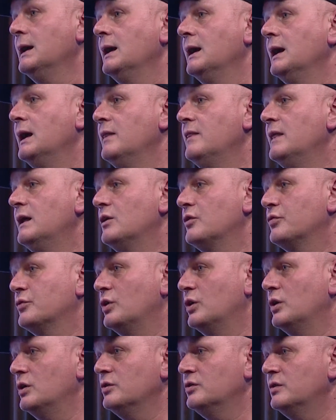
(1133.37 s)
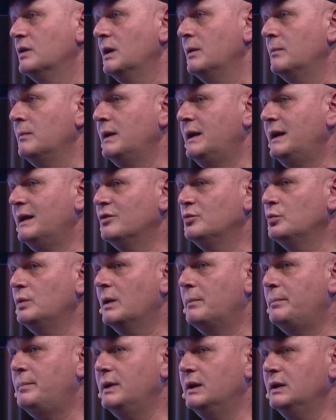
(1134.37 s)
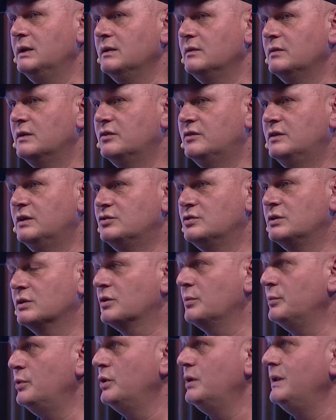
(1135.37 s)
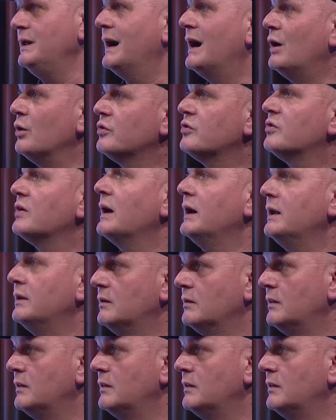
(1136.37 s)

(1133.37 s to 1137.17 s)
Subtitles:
And then, of course, as we are building this digital community outside,